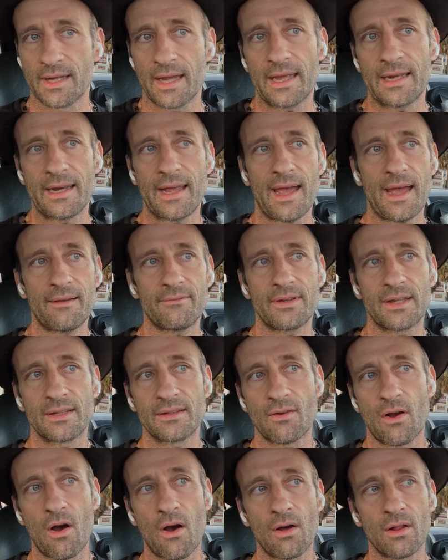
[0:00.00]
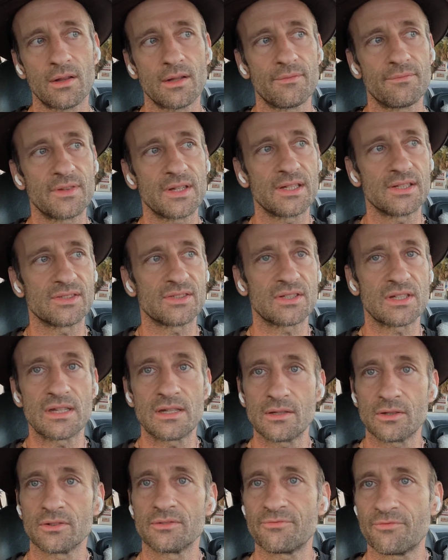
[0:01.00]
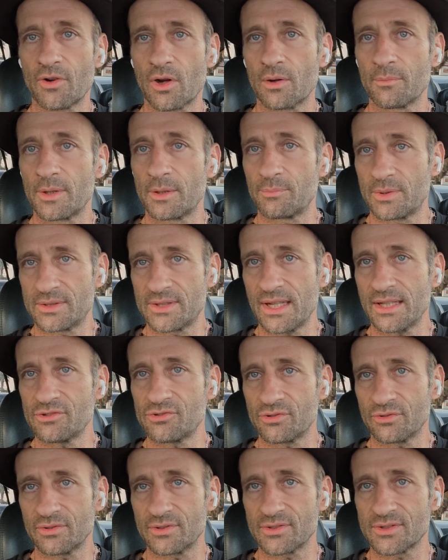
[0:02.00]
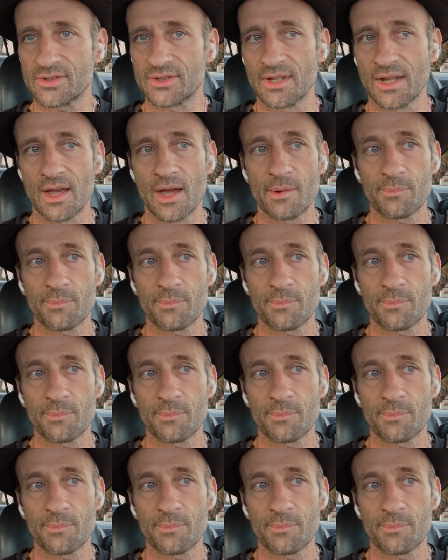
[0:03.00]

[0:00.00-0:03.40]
and having all of these yield farming potentials,